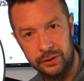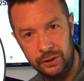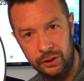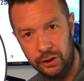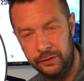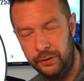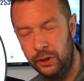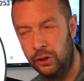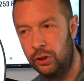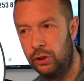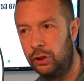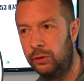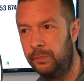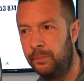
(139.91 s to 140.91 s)
If
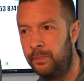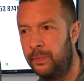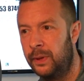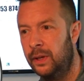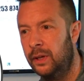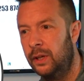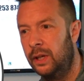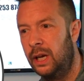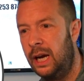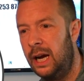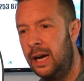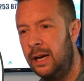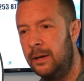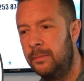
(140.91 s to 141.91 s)
you're
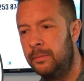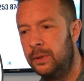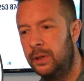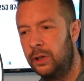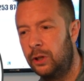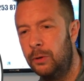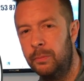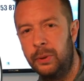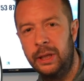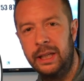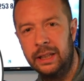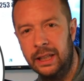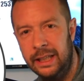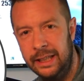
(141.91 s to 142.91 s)
a company
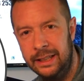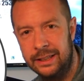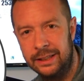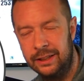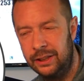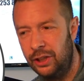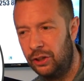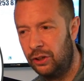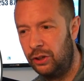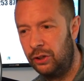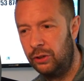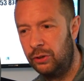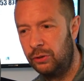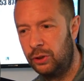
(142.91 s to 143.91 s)
in Leeds and
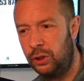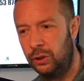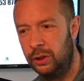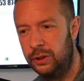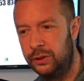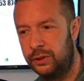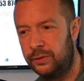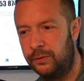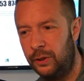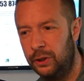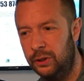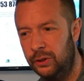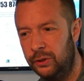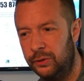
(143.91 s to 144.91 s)
your colours
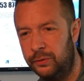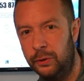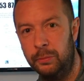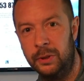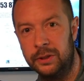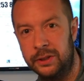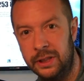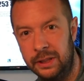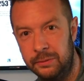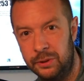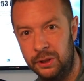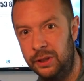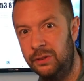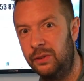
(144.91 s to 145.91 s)
follow the football team,
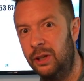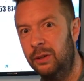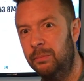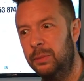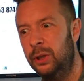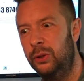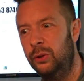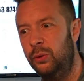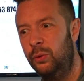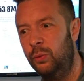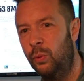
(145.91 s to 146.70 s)
so you've got blue,